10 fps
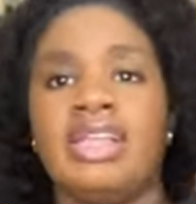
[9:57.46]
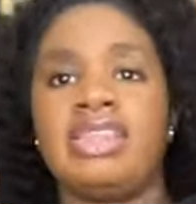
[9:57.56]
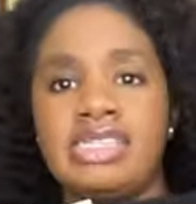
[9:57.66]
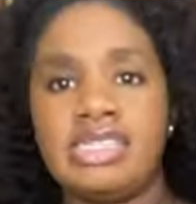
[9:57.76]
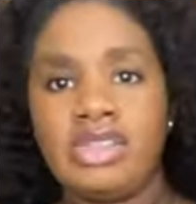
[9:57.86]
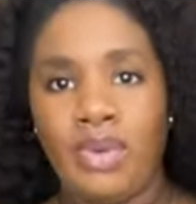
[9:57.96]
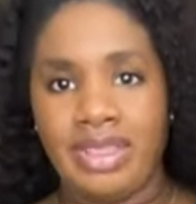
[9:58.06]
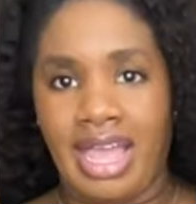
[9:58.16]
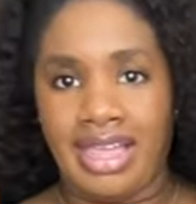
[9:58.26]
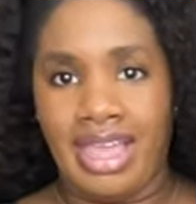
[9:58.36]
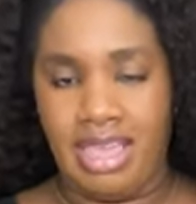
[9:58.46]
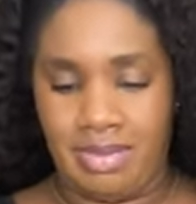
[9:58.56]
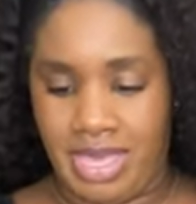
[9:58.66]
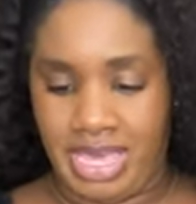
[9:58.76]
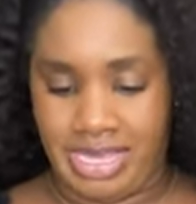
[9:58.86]
This is the one that came
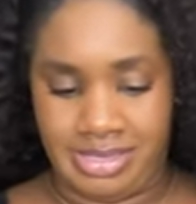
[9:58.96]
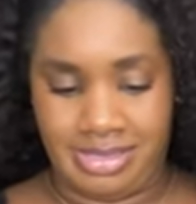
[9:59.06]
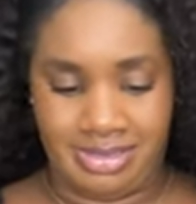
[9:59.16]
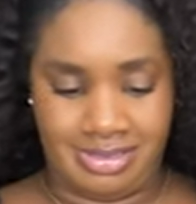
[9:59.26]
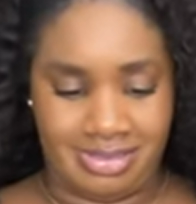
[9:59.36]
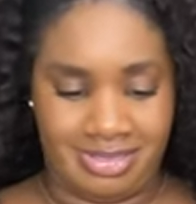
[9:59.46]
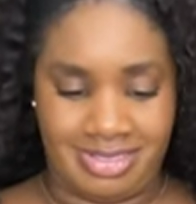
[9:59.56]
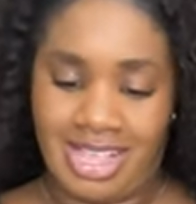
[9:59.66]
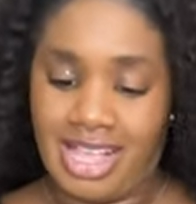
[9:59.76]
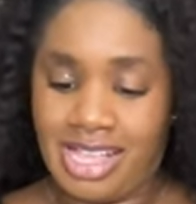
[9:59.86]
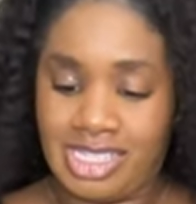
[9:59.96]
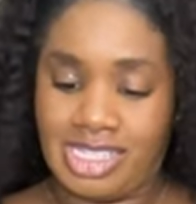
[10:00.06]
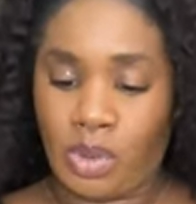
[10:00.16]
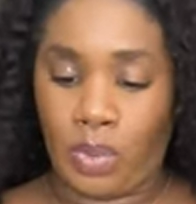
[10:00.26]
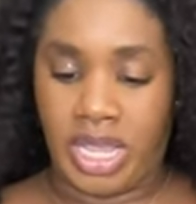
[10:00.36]
in
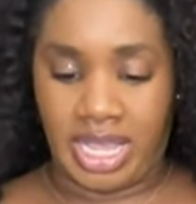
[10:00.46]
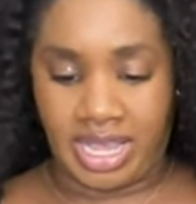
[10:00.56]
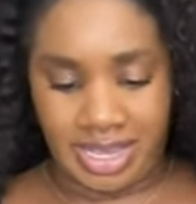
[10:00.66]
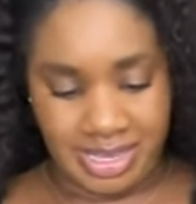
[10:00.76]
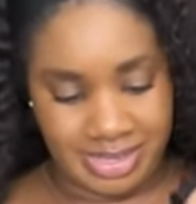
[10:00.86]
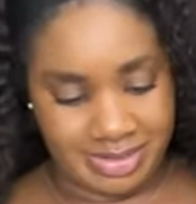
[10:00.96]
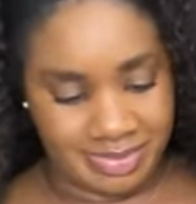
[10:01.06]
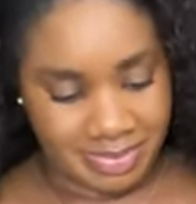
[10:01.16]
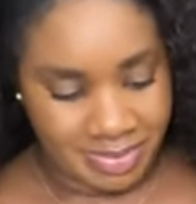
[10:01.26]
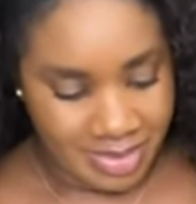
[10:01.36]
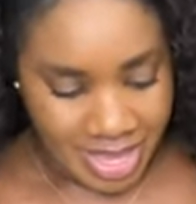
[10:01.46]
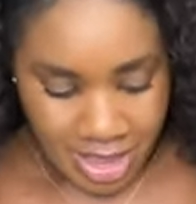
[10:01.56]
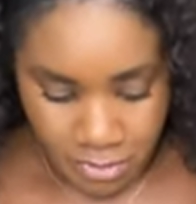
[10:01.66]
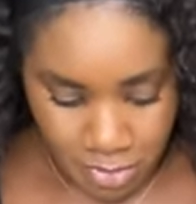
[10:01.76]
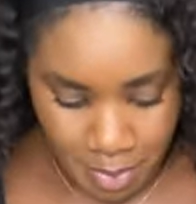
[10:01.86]
Swank.
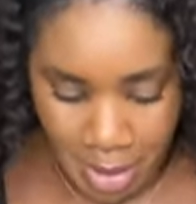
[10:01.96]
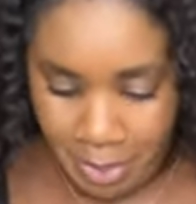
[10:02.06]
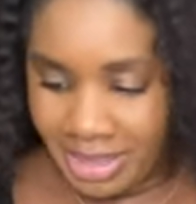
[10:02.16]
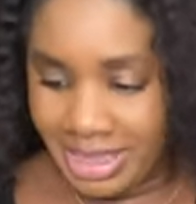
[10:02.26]
Remember